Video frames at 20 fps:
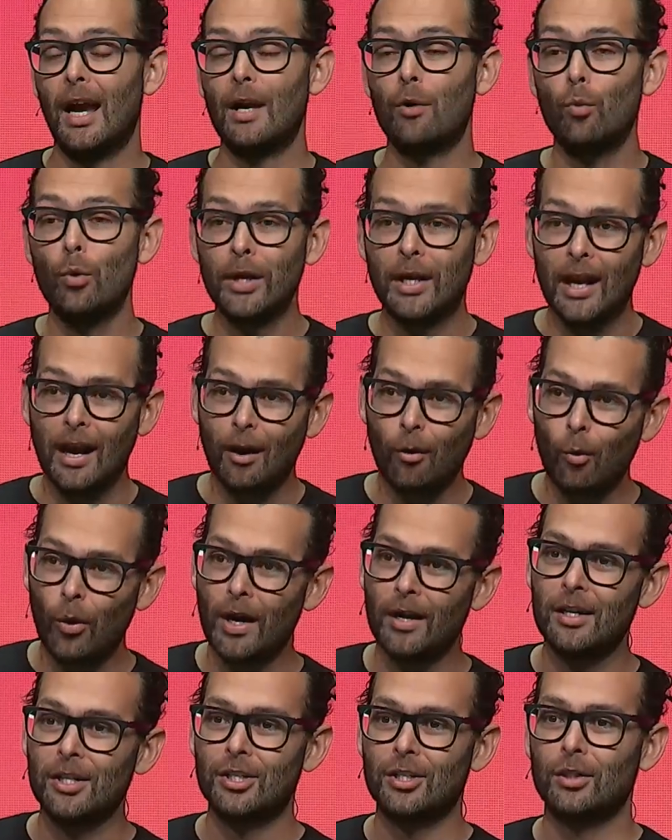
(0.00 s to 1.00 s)
and we can't
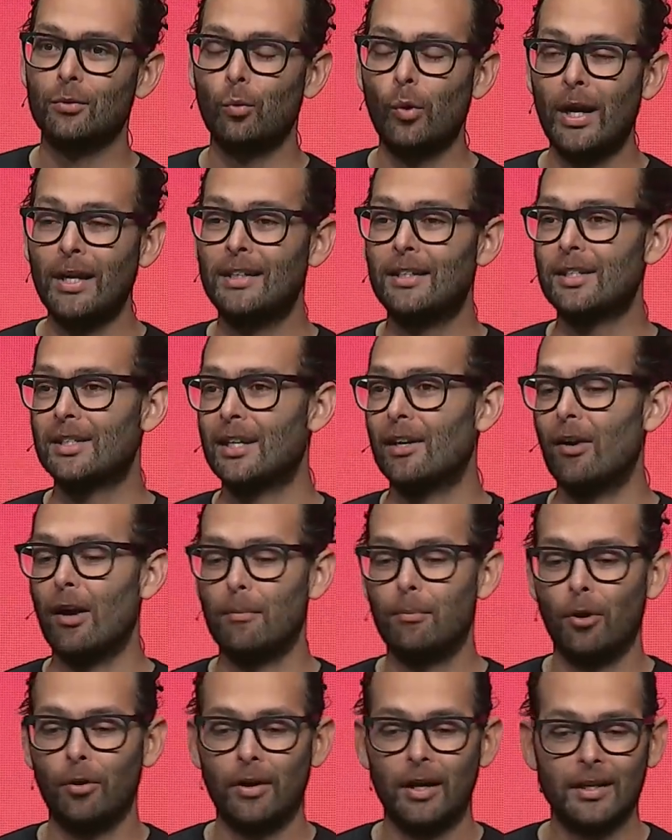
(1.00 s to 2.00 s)
wait to share our
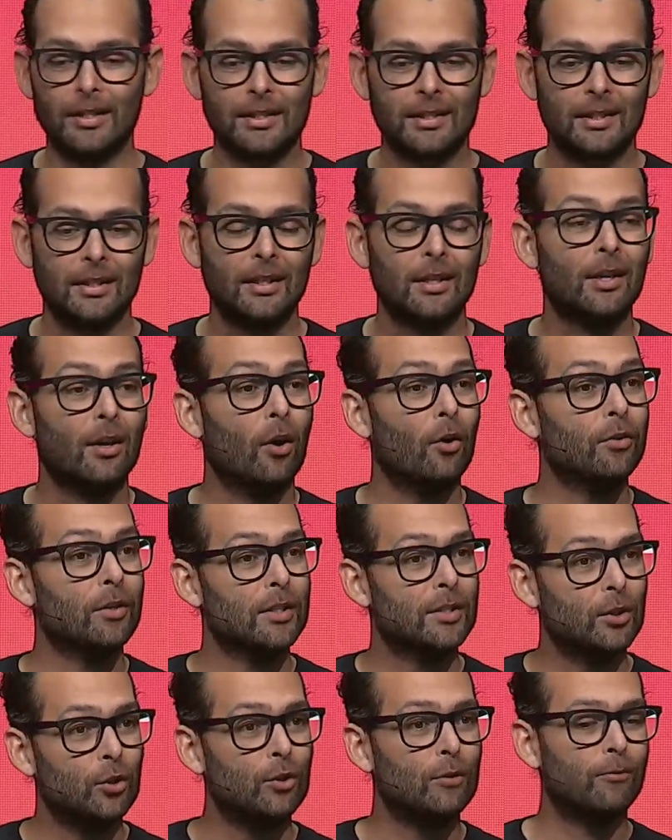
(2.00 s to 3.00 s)
progress on
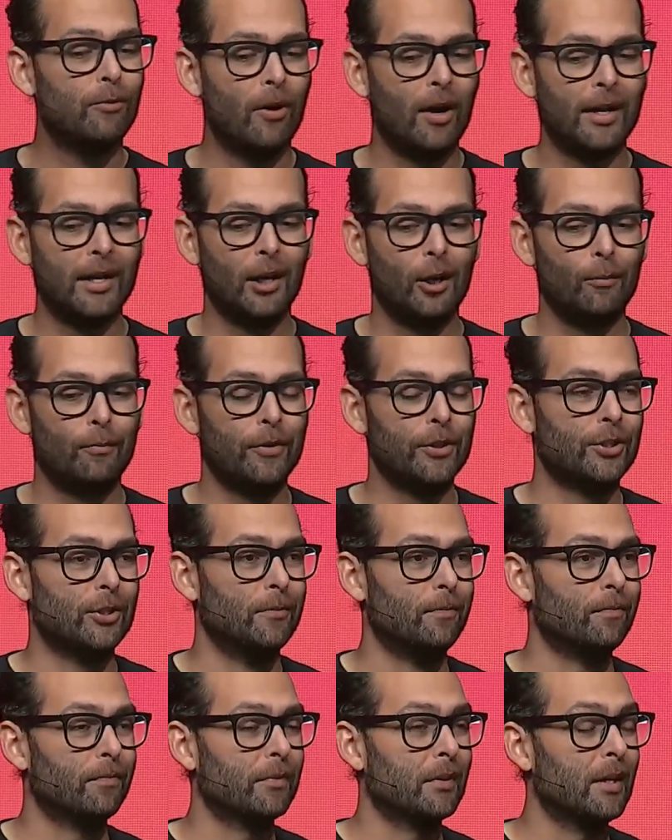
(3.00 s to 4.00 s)
this unified help
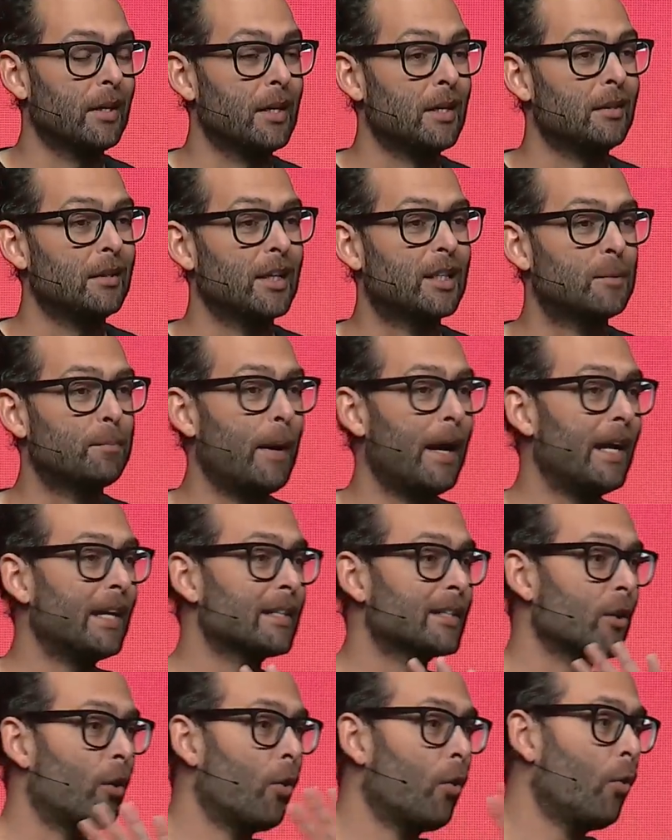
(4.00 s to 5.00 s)
vision that
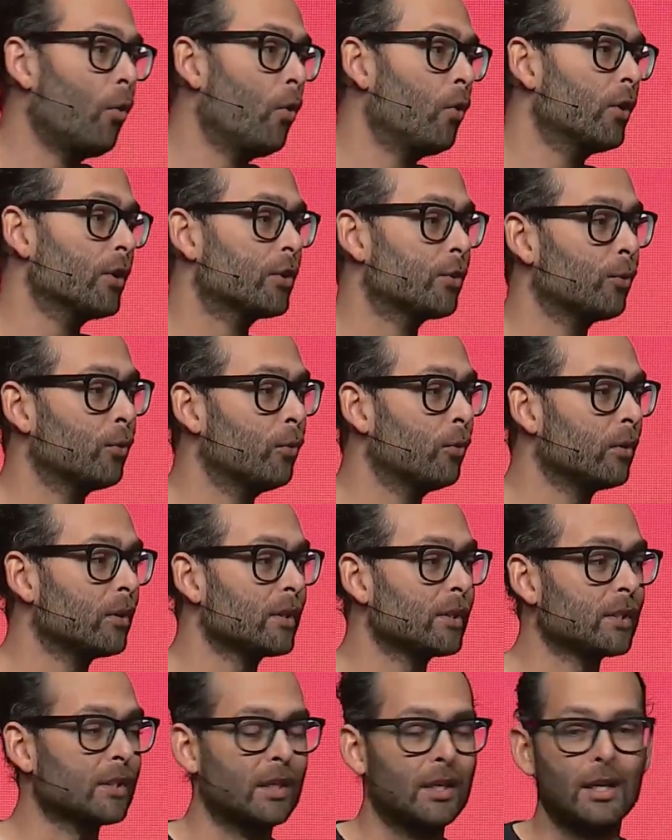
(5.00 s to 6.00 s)
spans all the
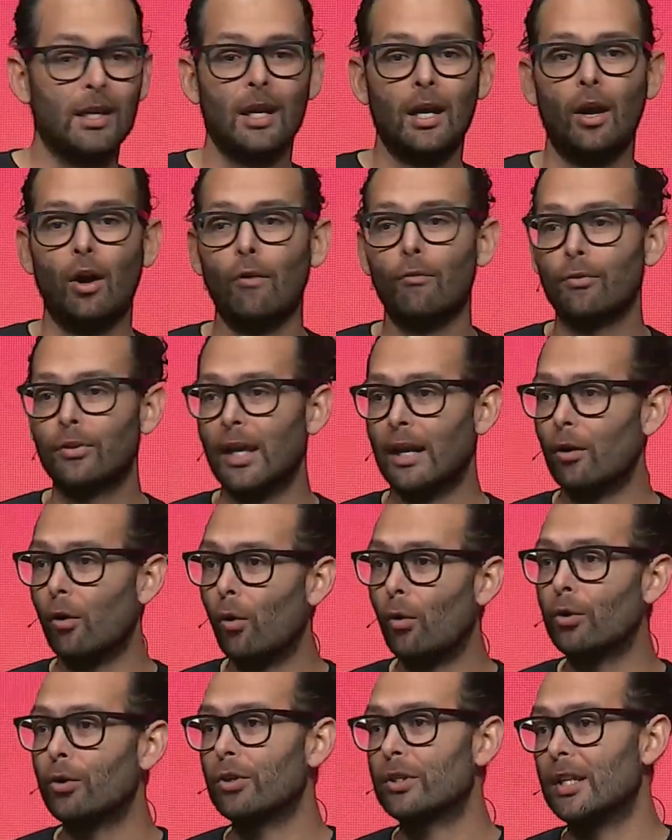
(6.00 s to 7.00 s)
tools of, that
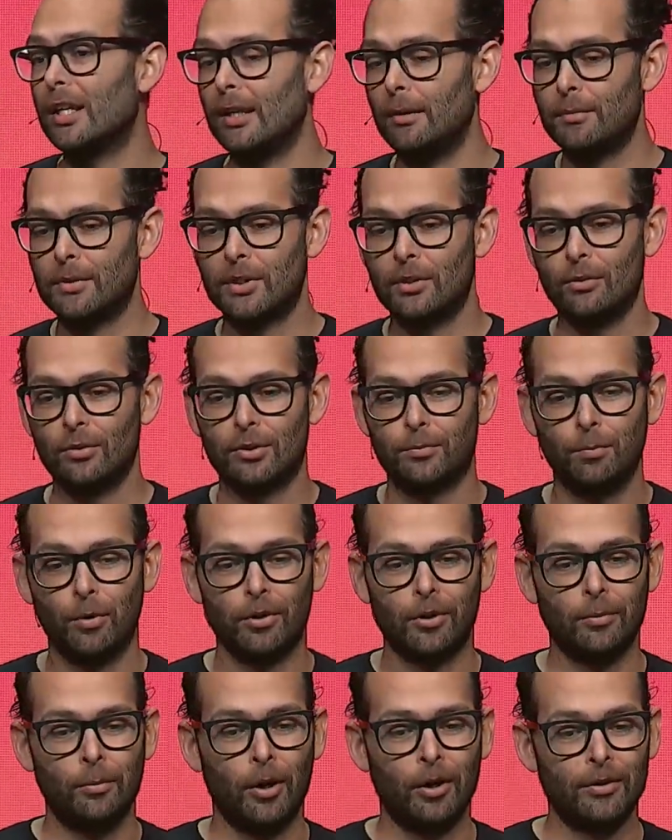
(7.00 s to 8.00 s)
all your teams use
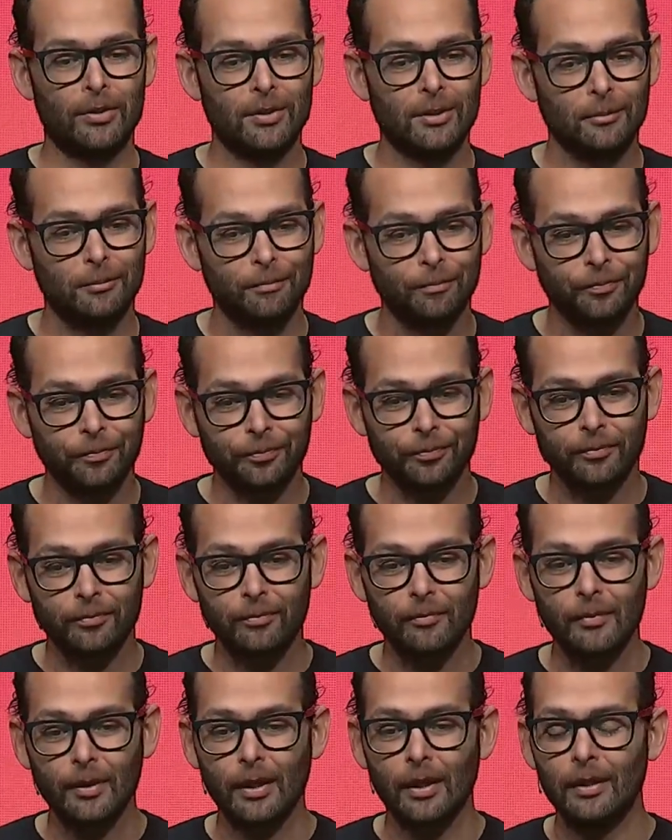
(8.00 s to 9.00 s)
the most.
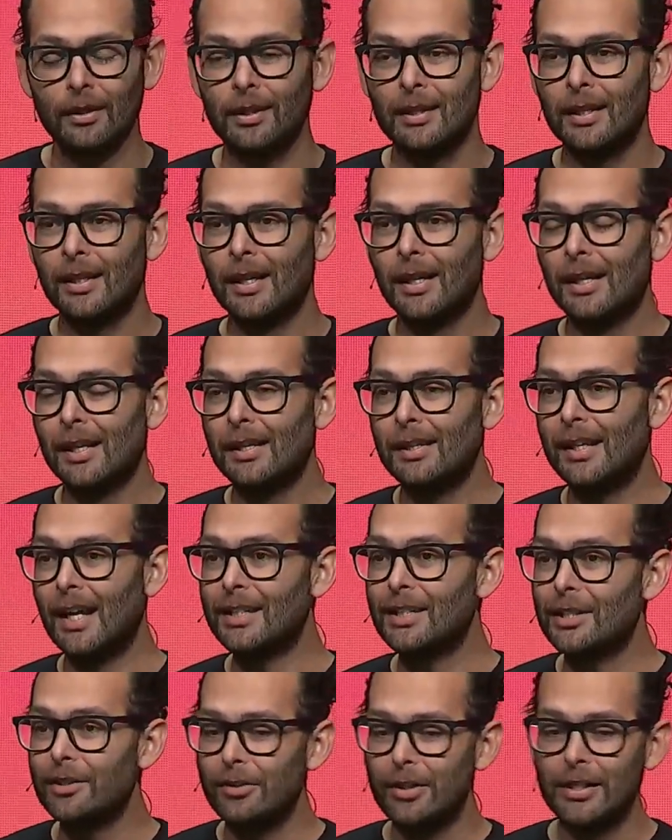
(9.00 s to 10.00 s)

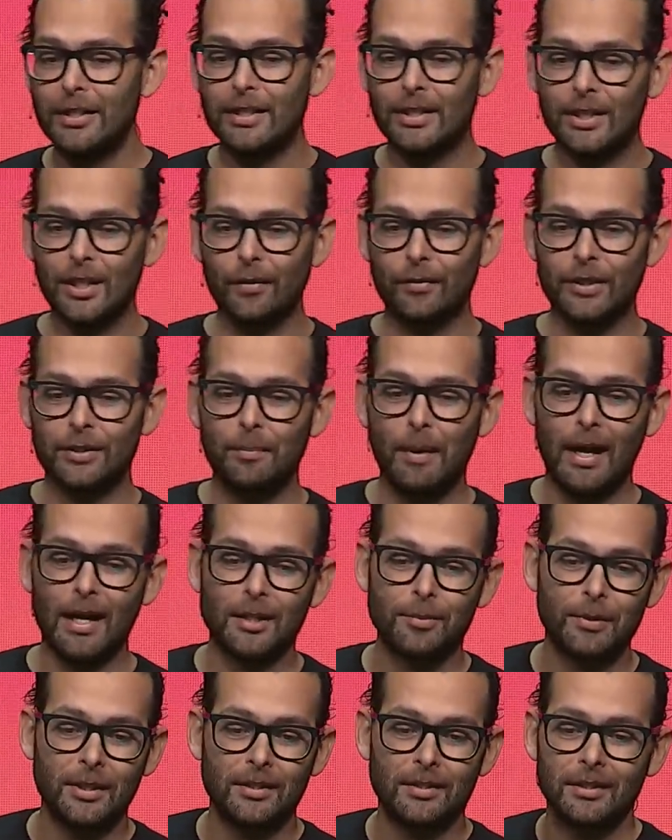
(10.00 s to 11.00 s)
Legendary service
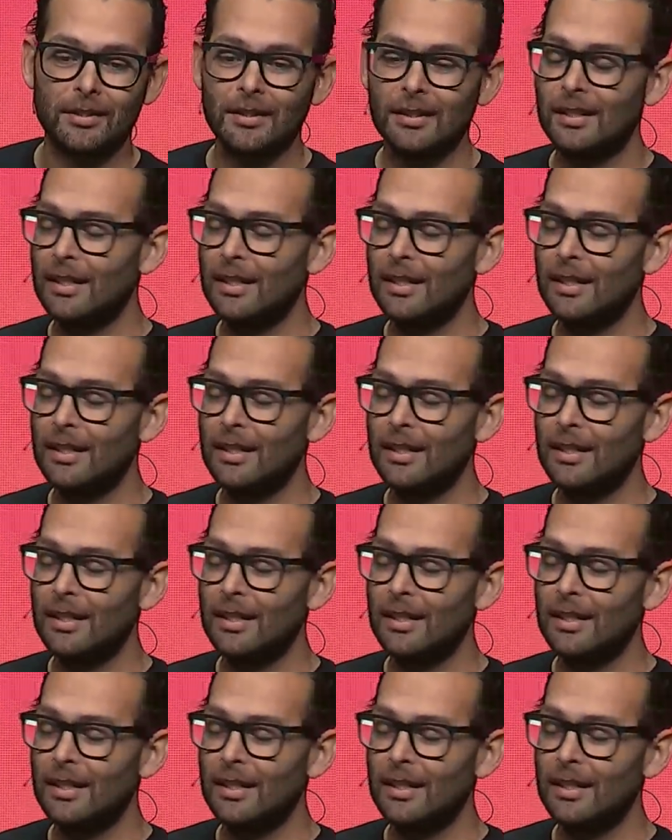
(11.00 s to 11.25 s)
management